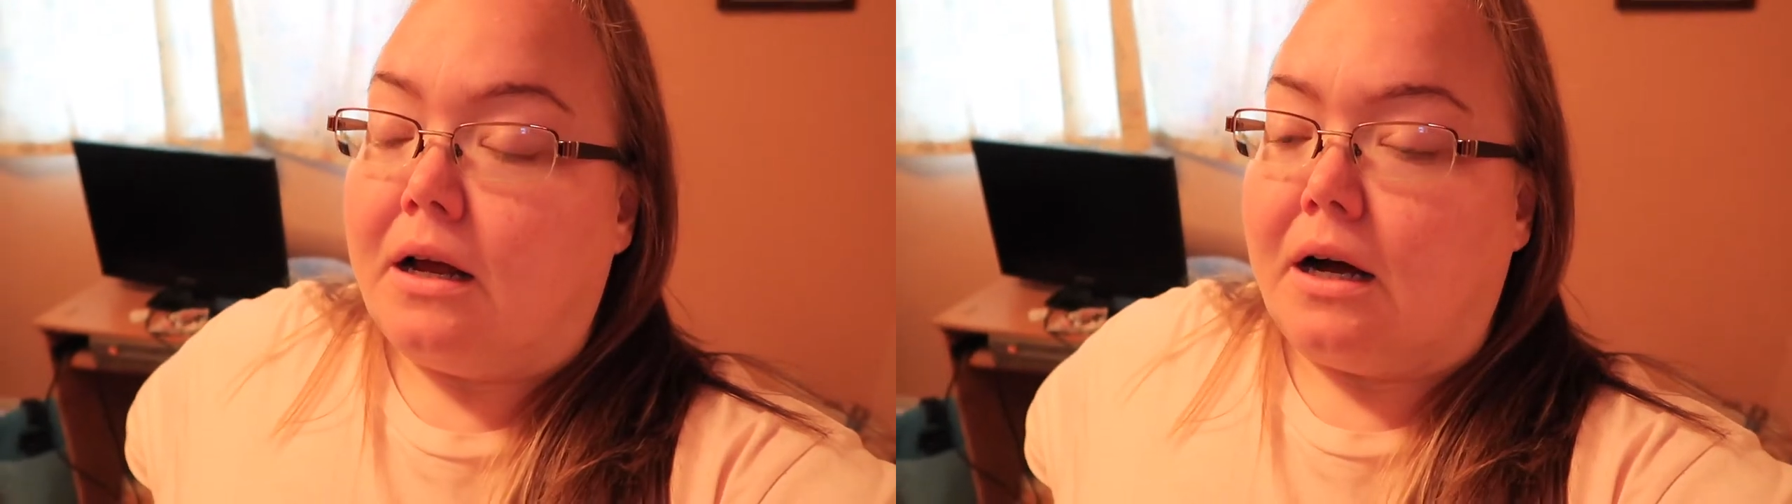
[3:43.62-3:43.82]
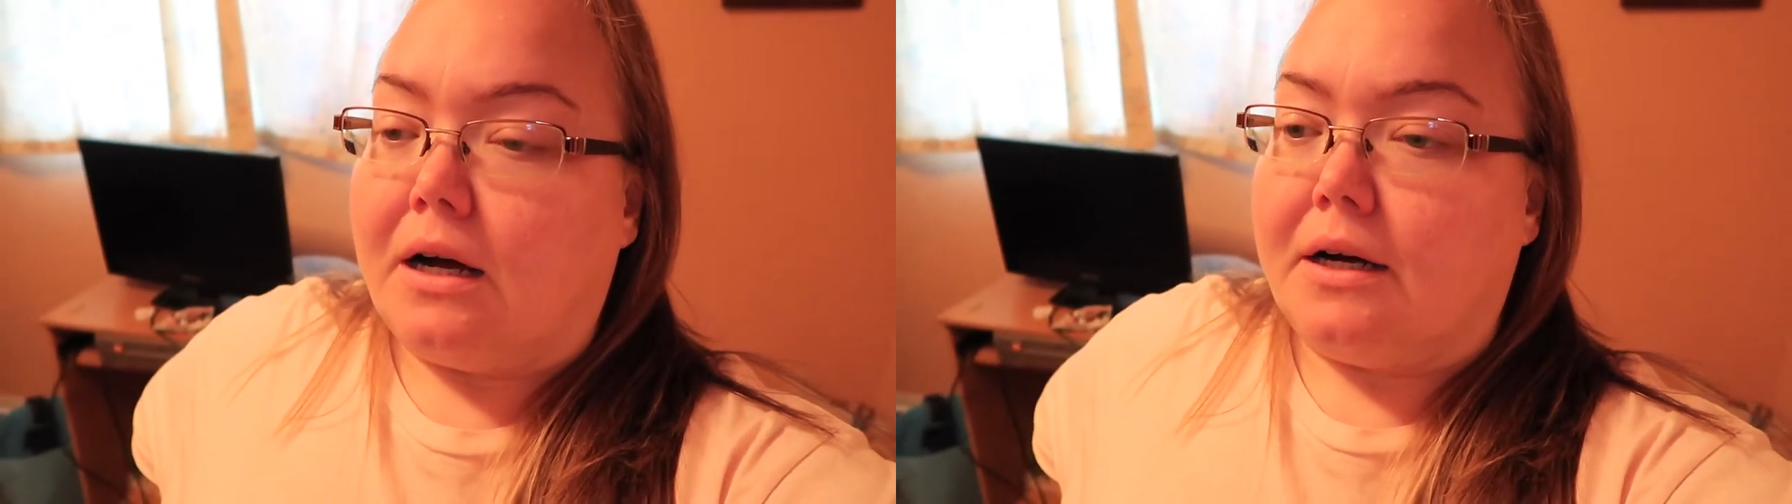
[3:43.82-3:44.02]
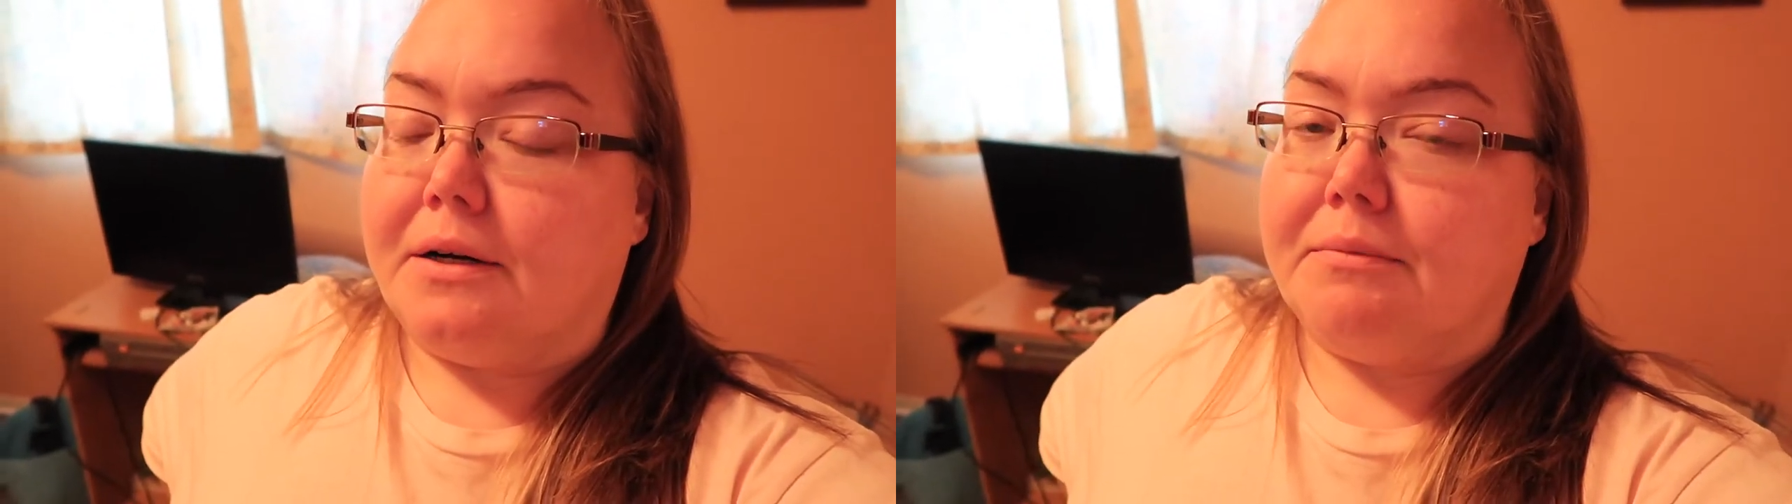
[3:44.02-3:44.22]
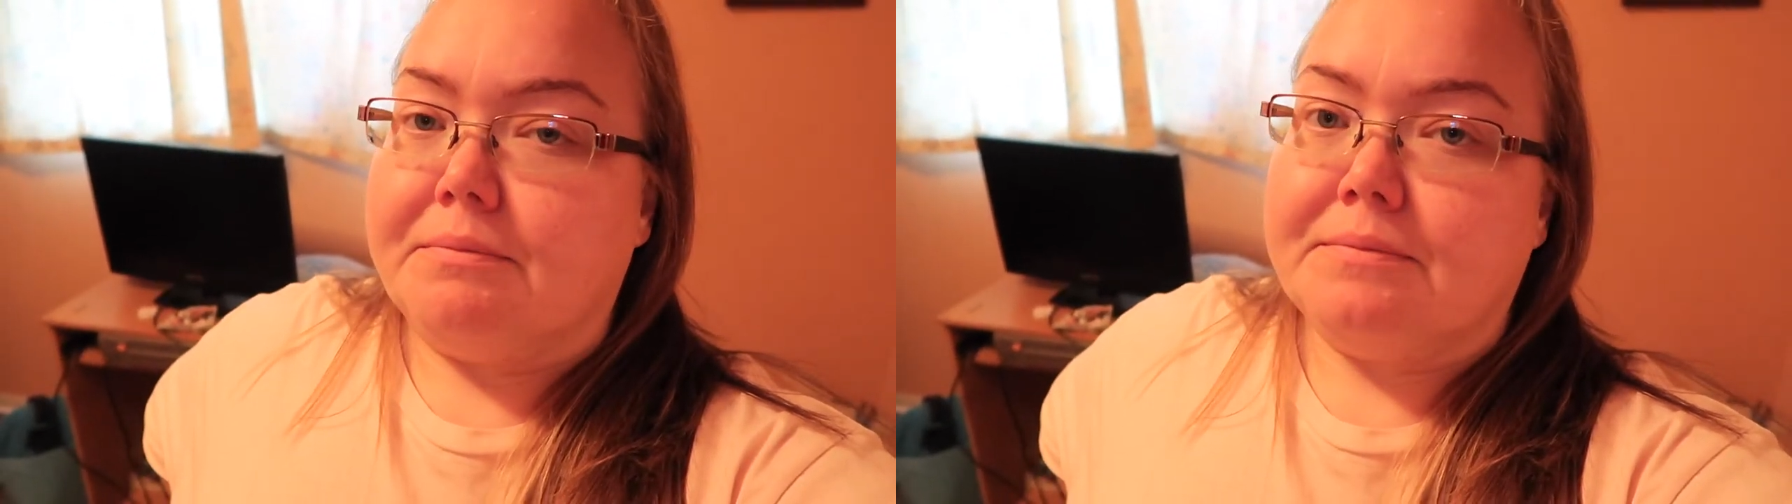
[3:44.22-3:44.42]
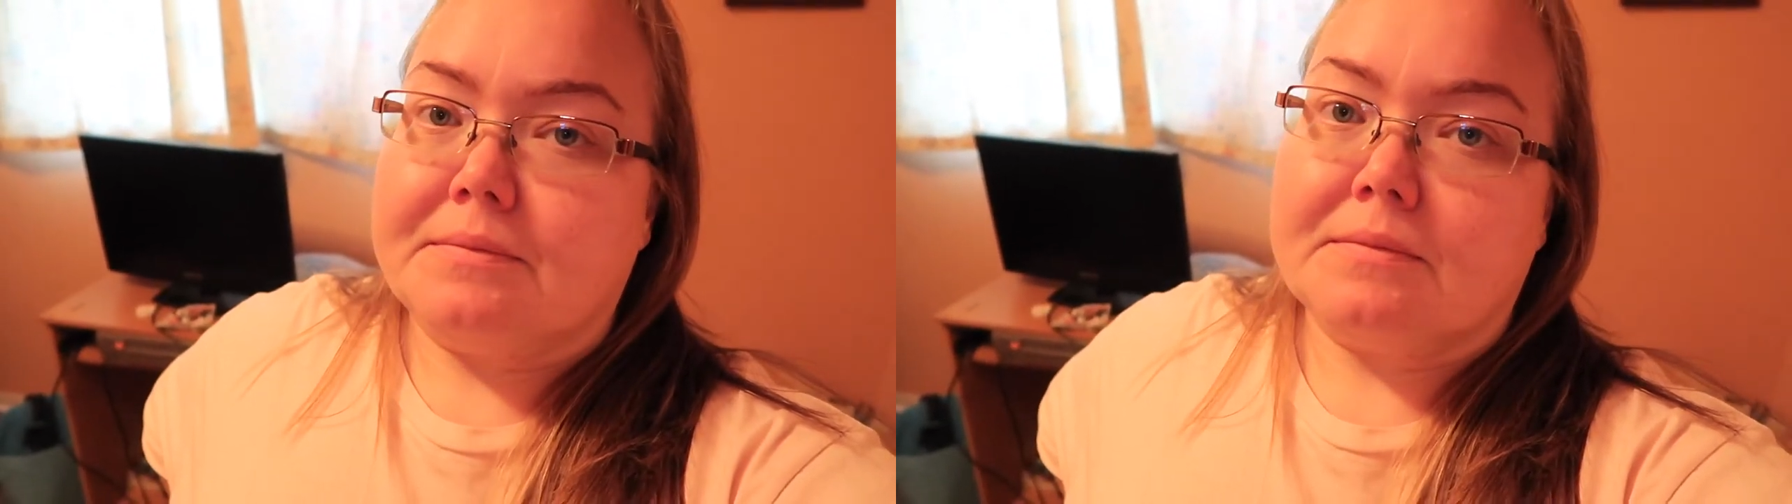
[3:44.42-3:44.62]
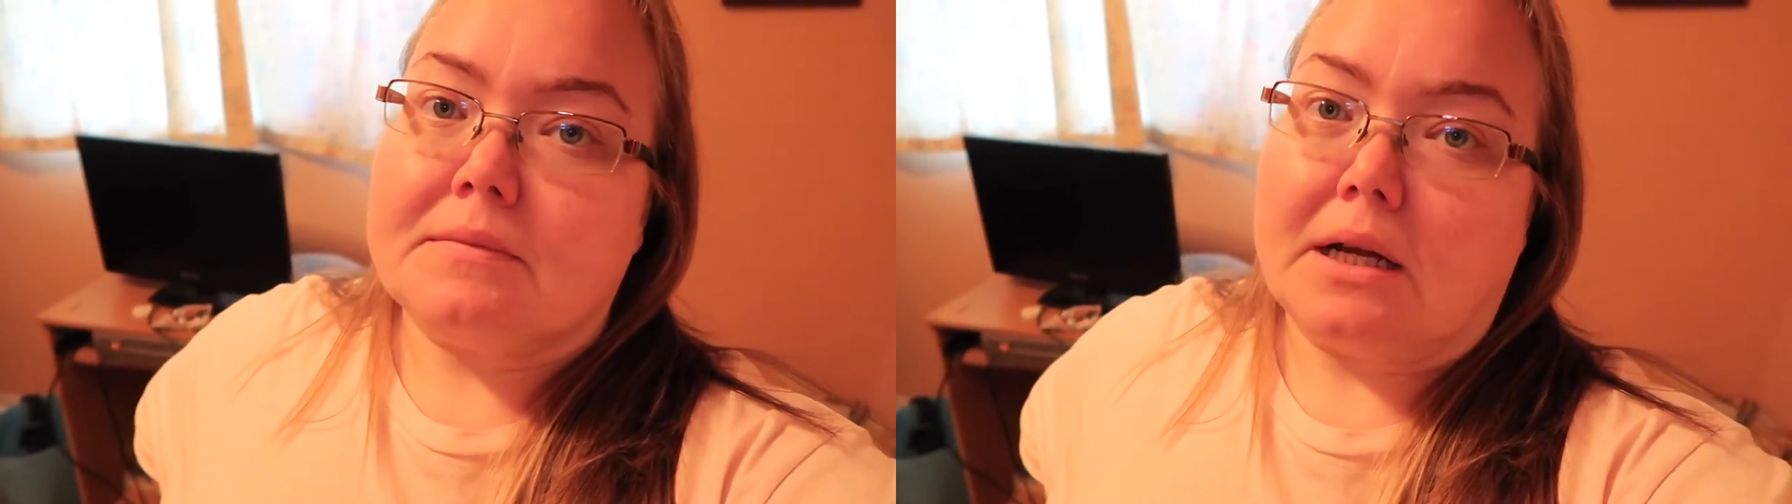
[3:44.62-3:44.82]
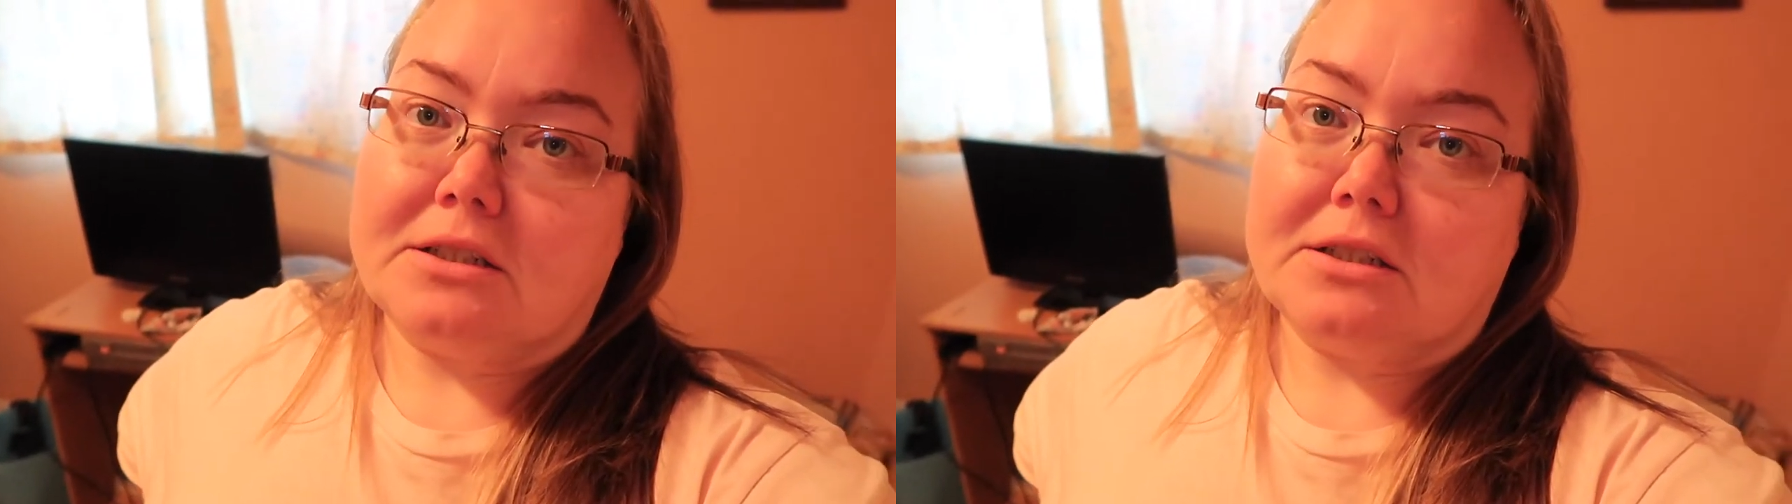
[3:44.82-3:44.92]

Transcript: um, I